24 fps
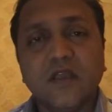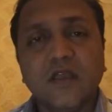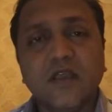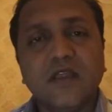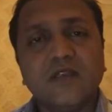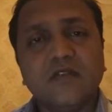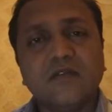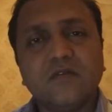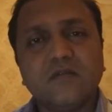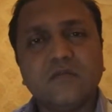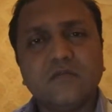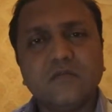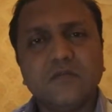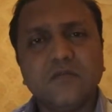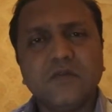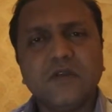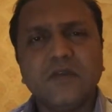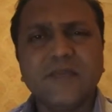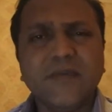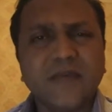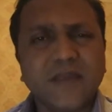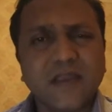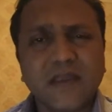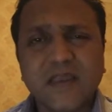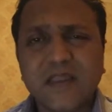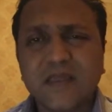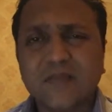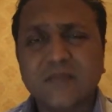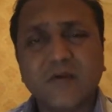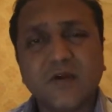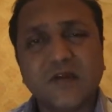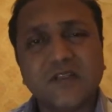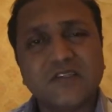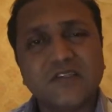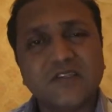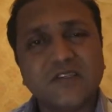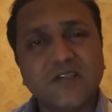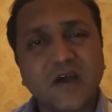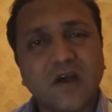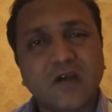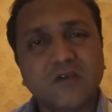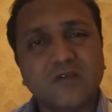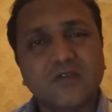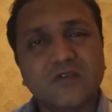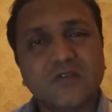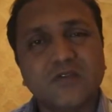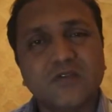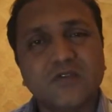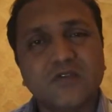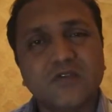it typically boils down